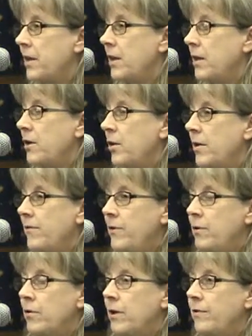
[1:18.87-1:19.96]
if
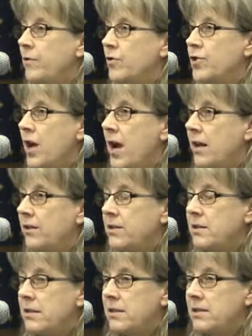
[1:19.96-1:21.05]
your child
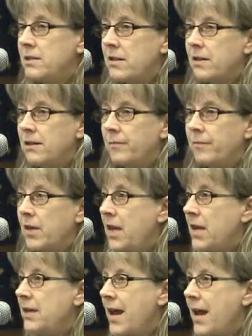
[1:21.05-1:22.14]
is
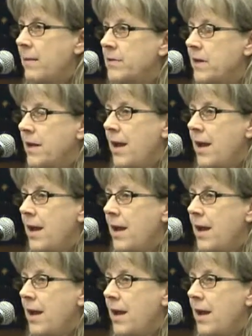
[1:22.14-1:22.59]
kidnapped,